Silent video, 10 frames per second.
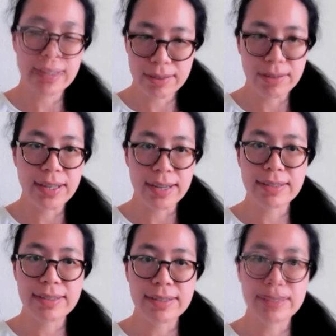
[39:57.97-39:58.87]
They should take
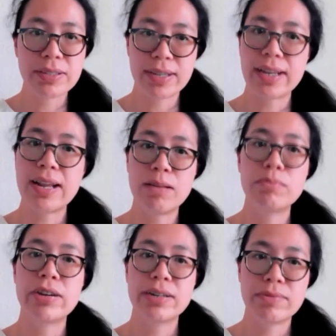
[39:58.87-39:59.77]
steps to get
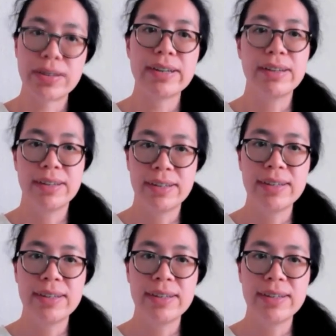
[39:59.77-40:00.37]
help right away.